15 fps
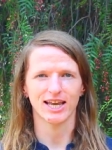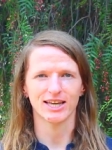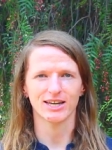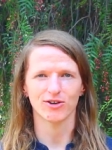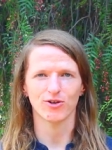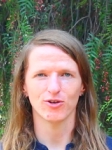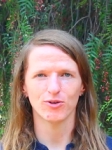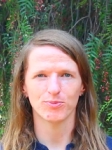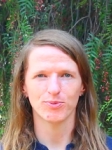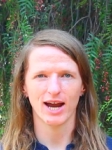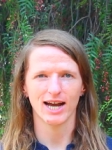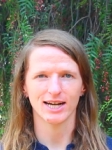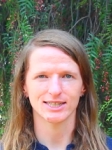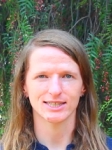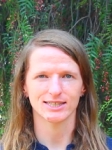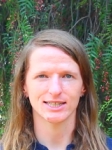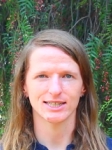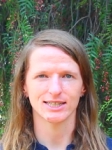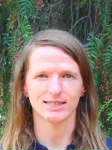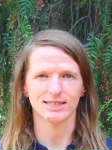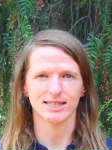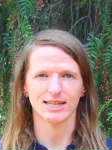In occult
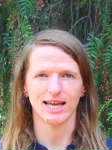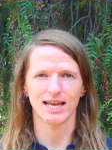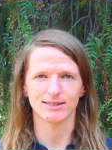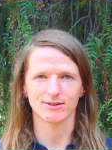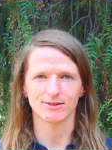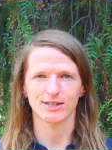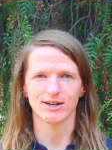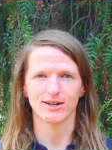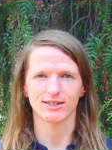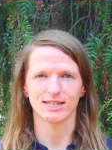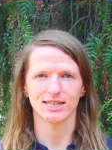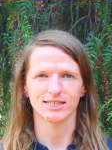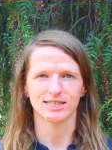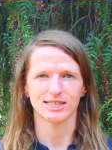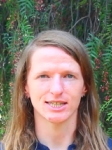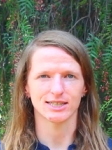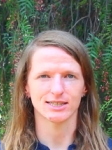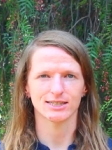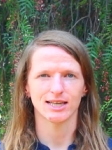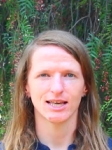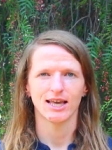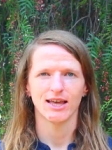practices and esoteric
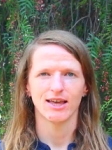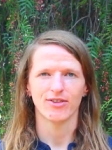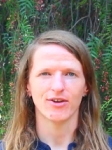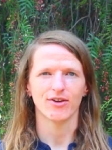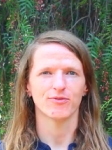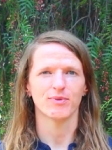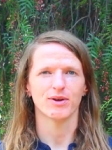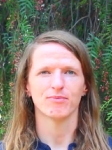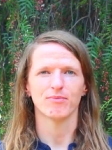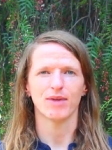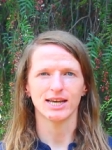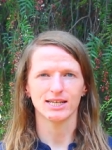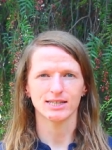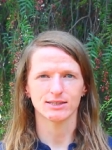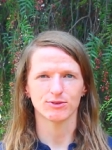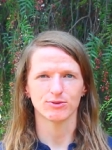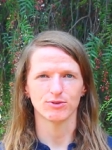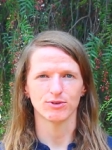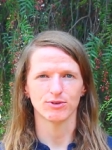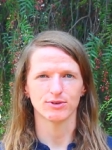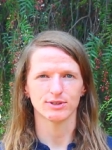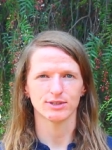teachings, there have been many
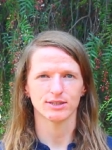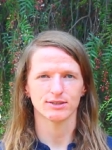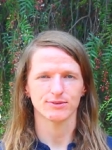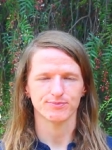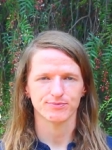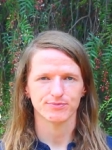schools